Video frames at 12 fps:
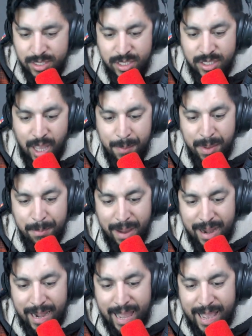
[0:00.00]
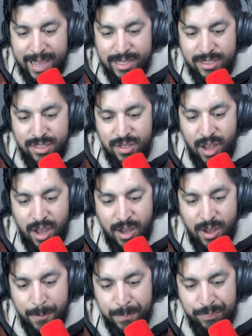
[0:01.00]
is gonna be my last
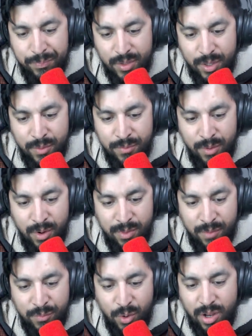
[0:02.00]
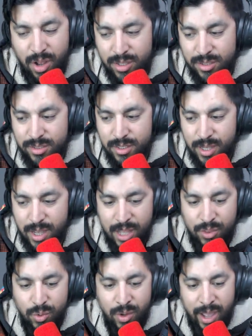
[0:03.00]
the forecast. I
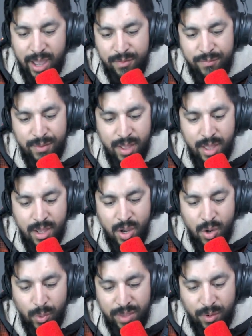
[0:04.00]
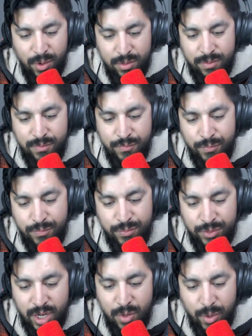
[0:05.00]
do have Weevil,
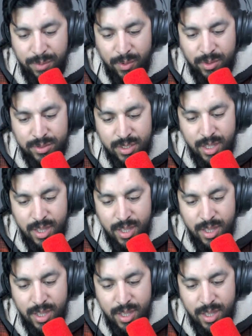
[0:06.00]
3 Weevils.